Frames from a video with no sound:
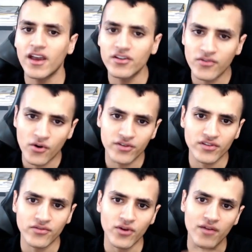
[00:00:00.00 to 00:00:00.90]
And of
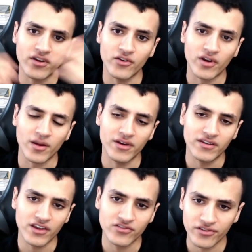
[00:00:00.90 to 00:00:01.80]
course, if you have any
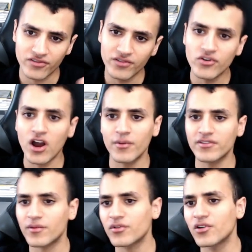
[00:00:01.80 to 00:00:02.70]
recommendations, leave a
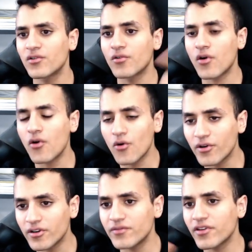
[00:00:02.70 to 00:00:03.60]
comment down below,
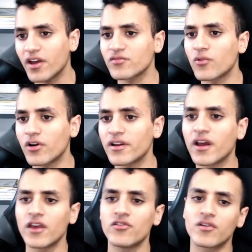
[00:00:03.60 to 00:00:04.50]
or if you guys want,
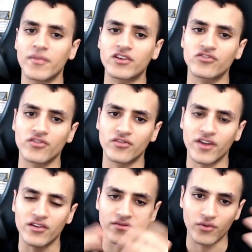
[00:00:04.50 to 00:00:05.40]
you can make sure
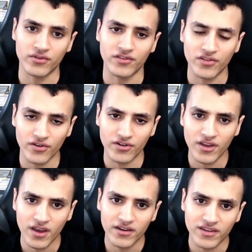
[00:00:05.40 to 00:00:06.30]
that your voice is
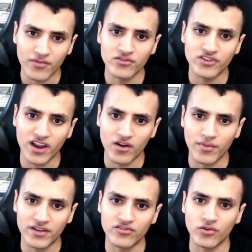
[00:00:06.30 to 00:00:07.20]
heard. Definitely check
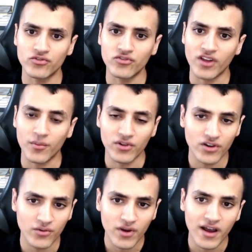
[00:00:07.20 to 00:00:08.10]
out my socials down
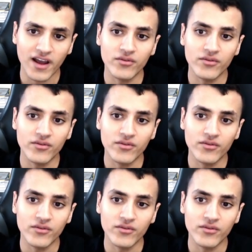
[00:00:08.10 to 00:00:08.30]
below.